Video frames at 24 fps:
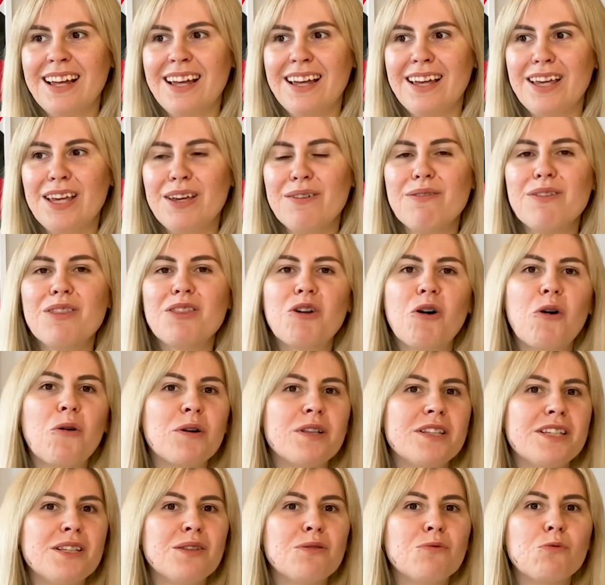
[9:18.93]
even though I
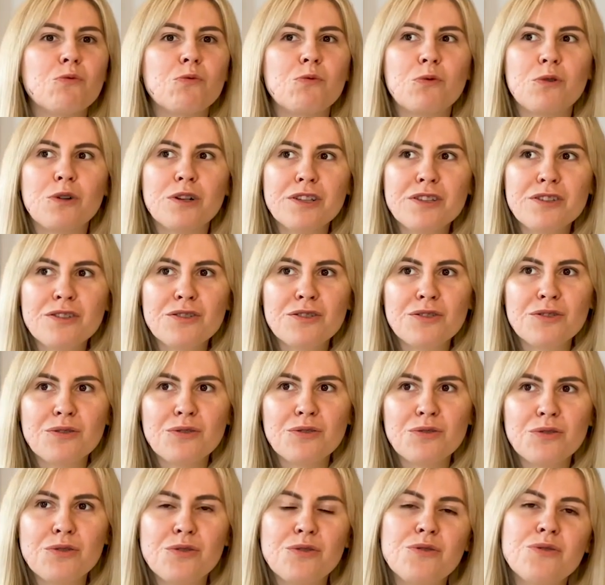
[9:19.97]
didn't want
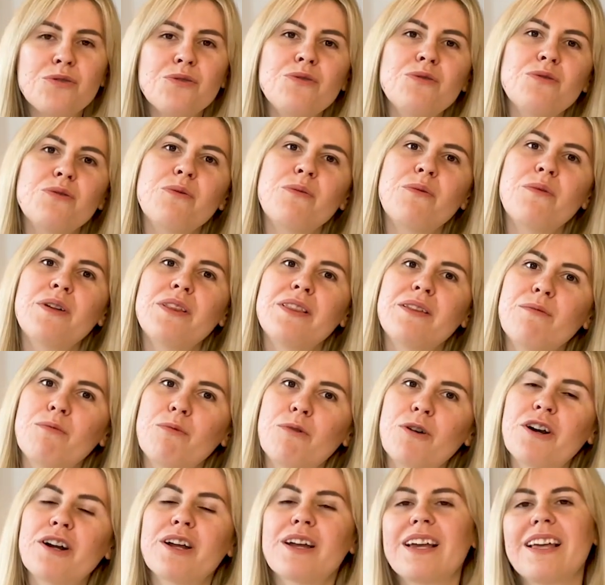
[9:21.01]
to do the
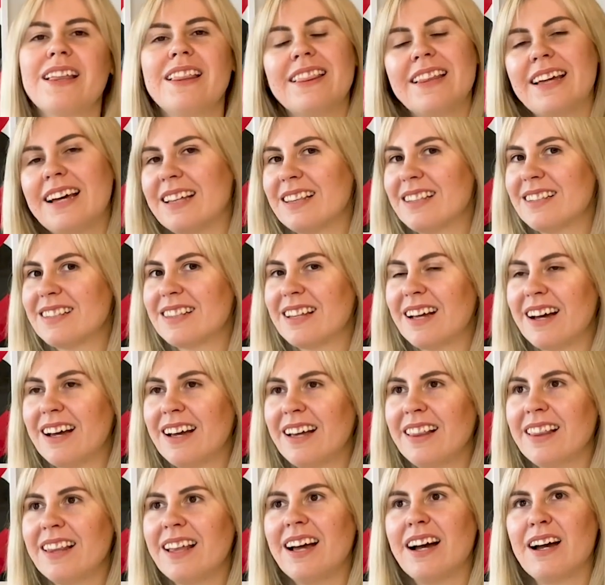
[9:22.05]
work in that
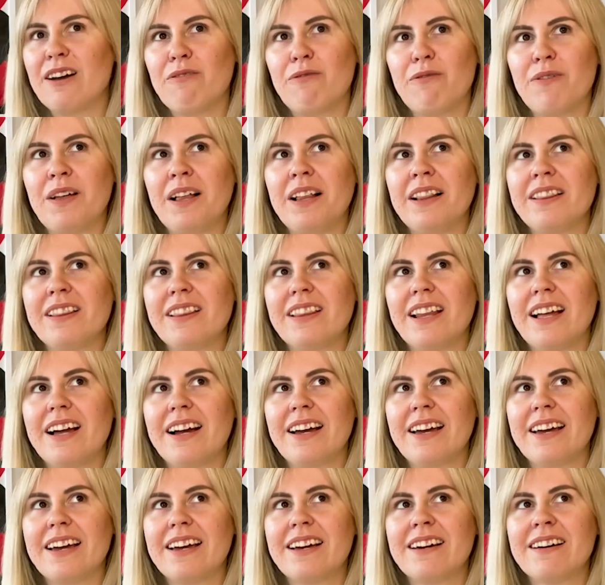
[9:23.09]
style, I felt
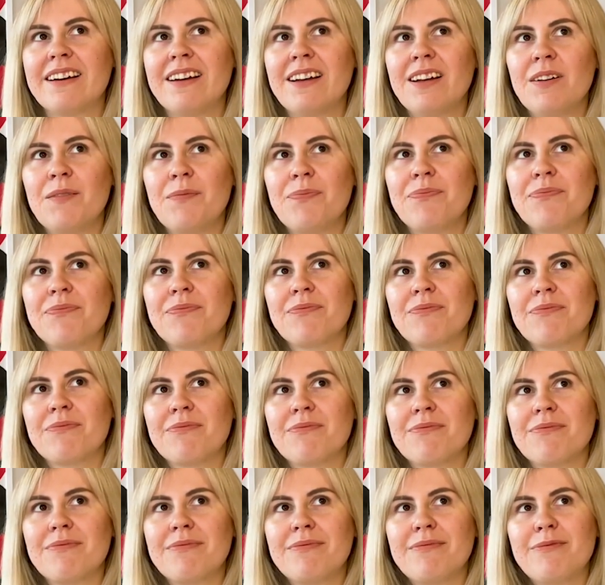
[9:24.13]
like,
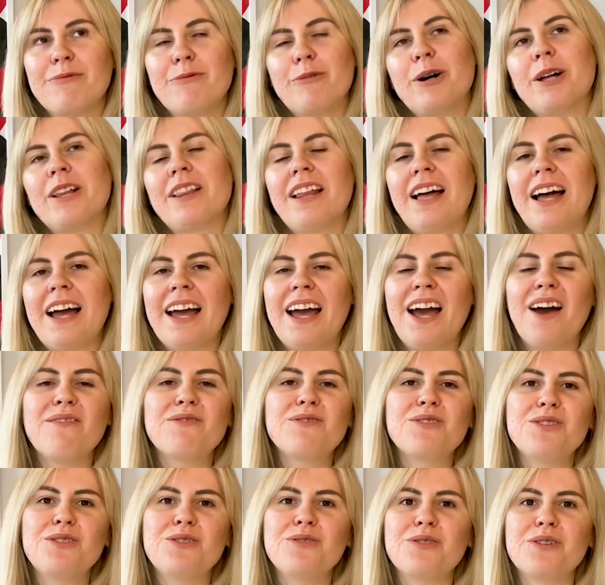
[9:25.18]
well, I have
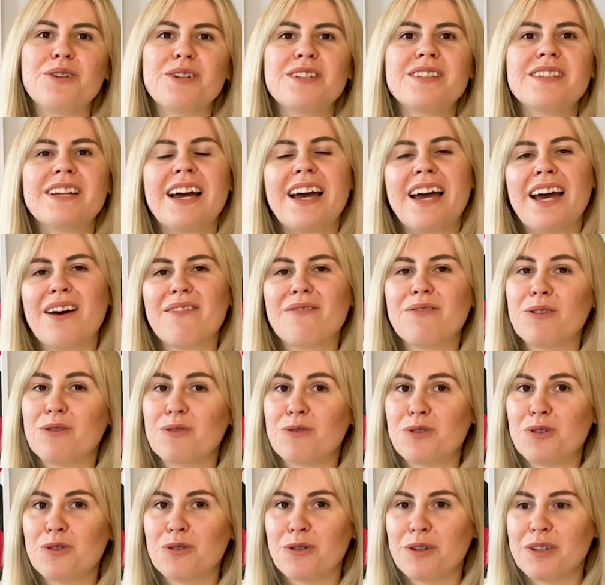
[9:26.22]
to do it. I have no
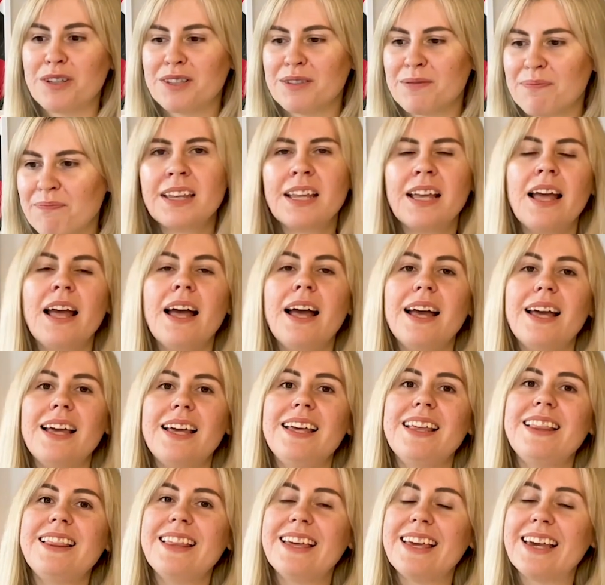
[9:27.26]
choice.
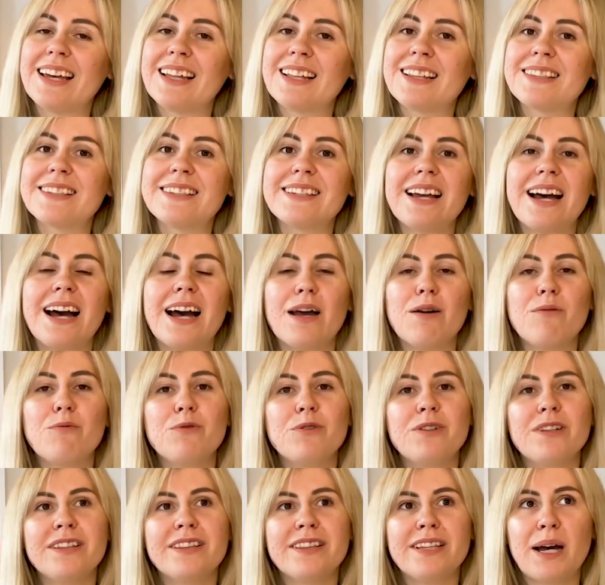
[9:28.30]
In the end, I
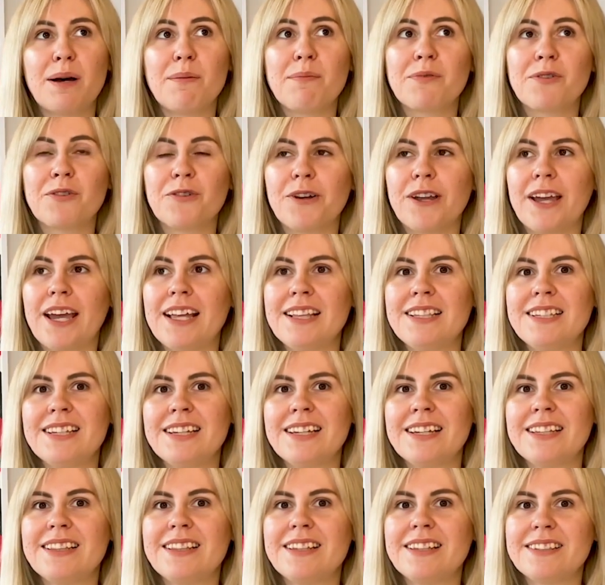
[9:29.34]
would end up creating
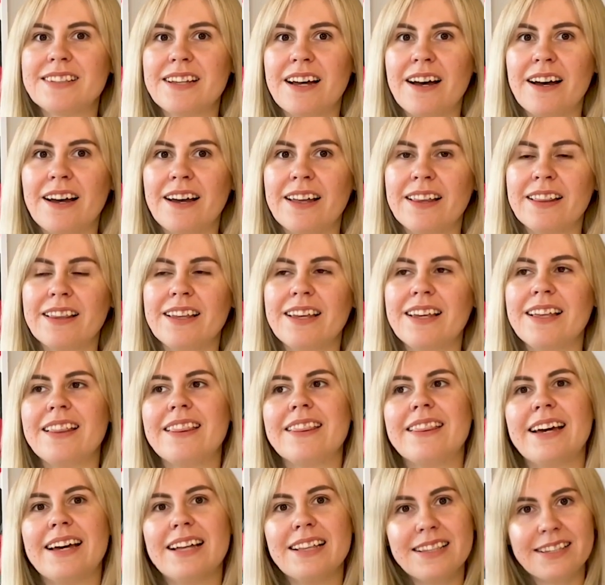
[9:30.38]
a design in
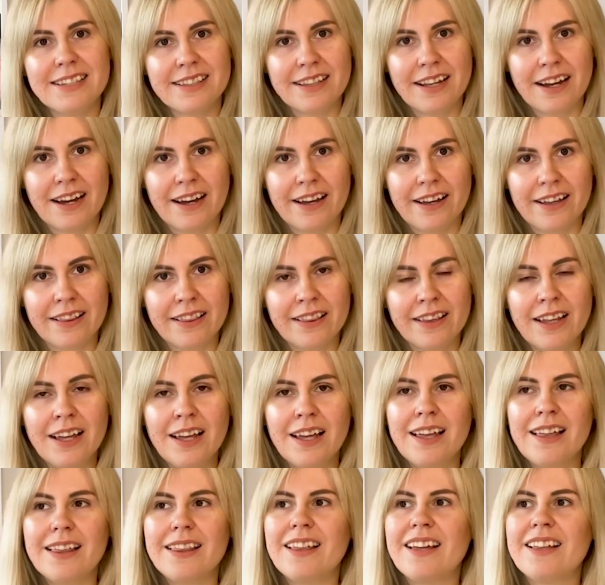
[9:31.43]
that style
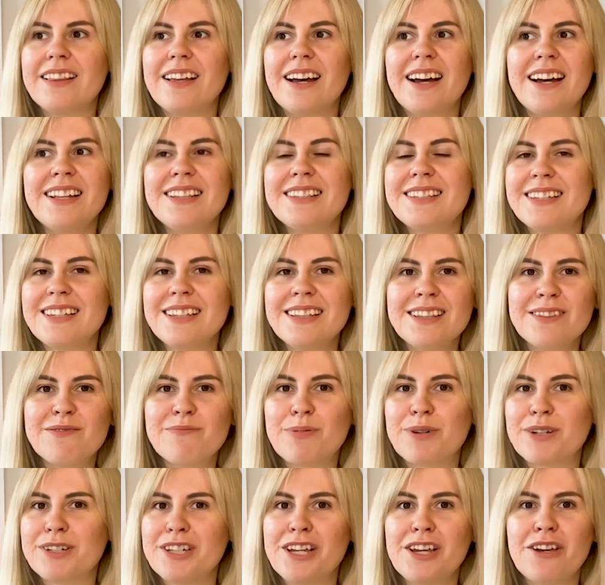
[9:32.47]
that I didn't
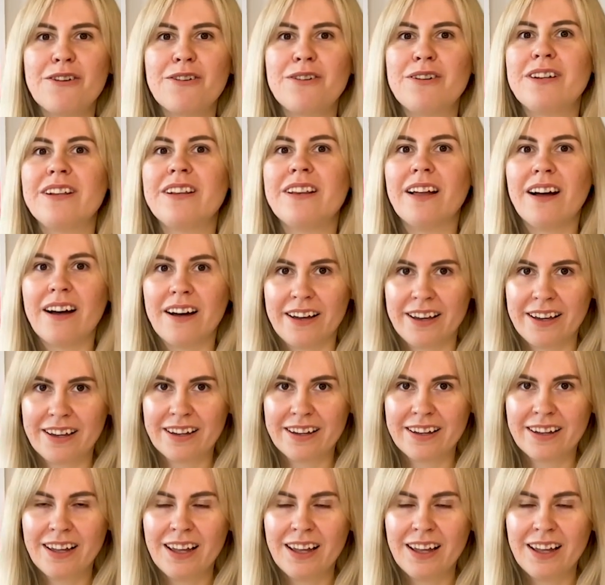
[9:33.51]
particularly like.